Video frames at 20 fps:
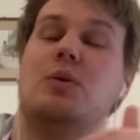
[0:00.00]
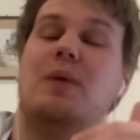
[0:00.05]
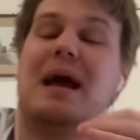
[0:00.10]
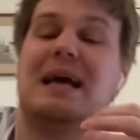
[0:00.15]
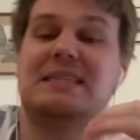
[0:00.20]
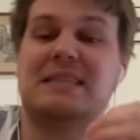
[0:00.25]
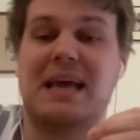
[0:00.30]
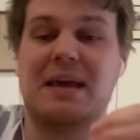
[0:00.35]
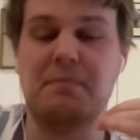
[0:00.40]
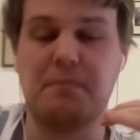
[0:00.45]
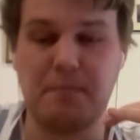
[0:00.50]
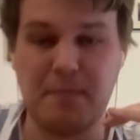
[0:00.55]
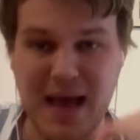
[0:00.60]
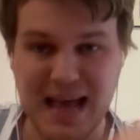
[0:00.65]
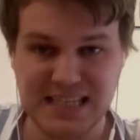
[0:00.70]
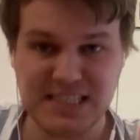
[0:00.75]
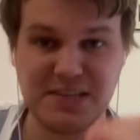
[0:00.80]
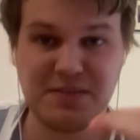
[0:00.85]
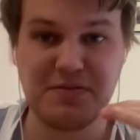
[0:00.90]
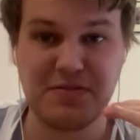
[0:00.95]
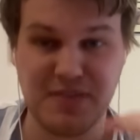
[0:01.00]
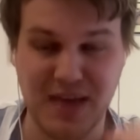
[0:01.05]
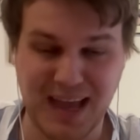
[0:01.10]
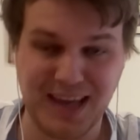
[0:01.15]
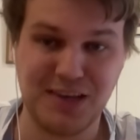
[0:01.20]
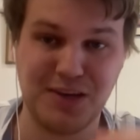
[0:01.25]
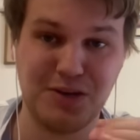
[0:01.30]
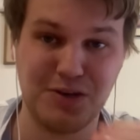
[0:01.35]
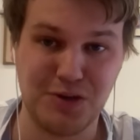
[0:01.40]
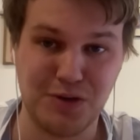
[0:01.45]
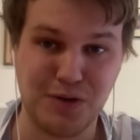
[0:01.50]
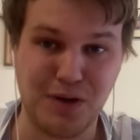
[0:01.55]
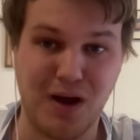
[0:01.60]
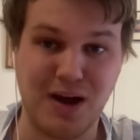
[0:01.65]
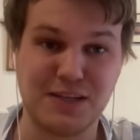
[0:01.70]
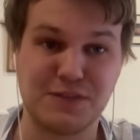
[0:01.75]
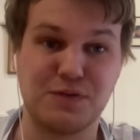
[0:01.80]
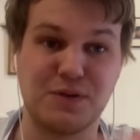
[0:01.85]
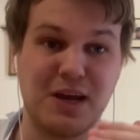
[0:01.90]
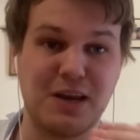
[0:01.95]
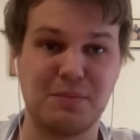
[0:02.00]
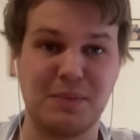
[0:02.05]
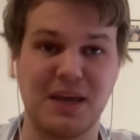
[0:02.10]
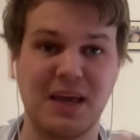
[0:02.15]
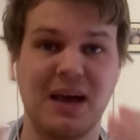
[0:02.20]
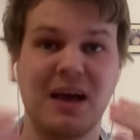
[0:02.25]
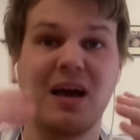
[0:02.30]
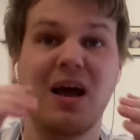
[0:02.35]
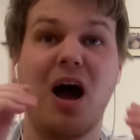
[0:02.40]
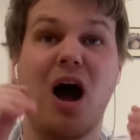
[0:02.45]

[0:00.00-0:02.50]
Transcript: as a massive thank you to you guys for getting me